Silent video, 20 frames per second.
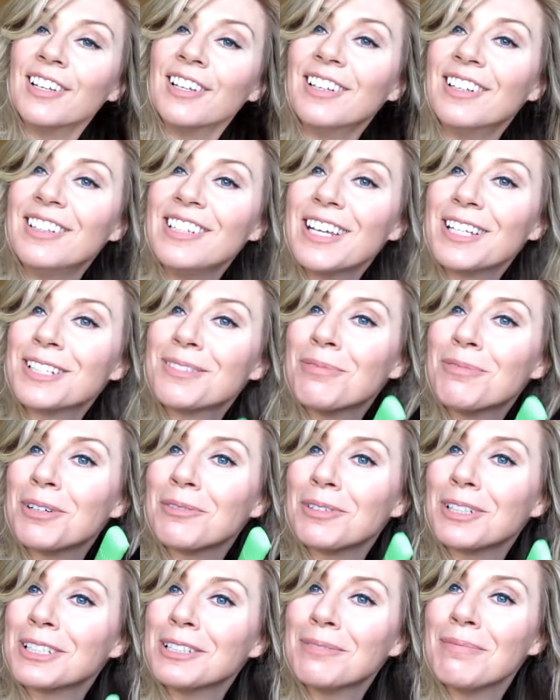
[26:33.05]
It takes more
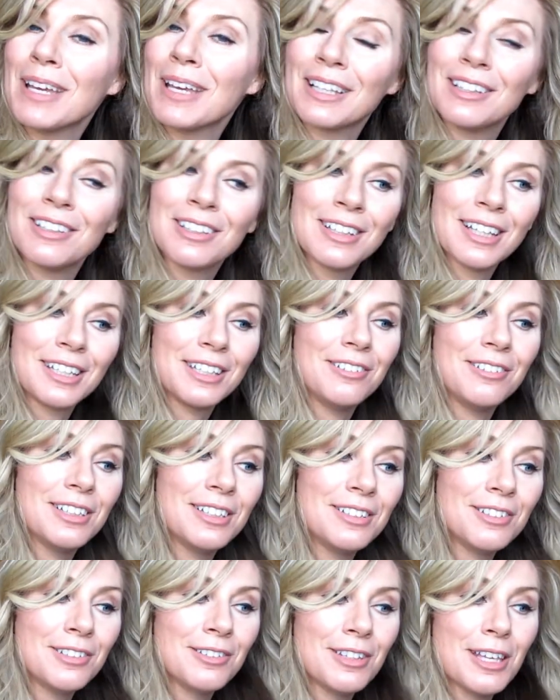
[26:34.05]
work to make it look like you
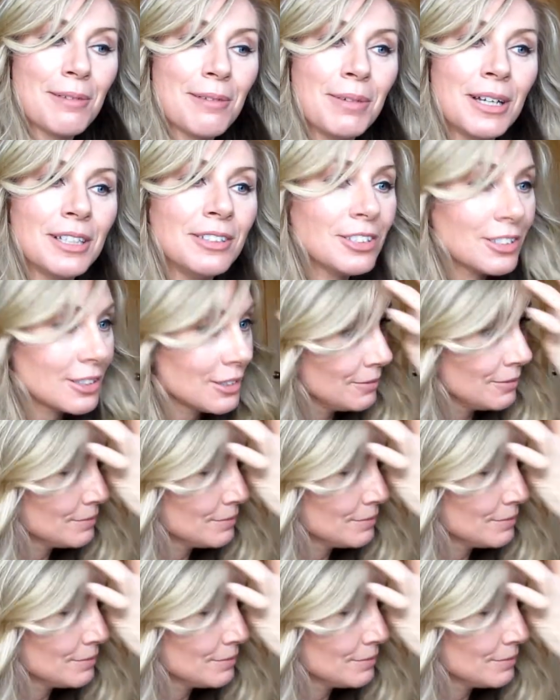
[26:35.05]
didn't do that much.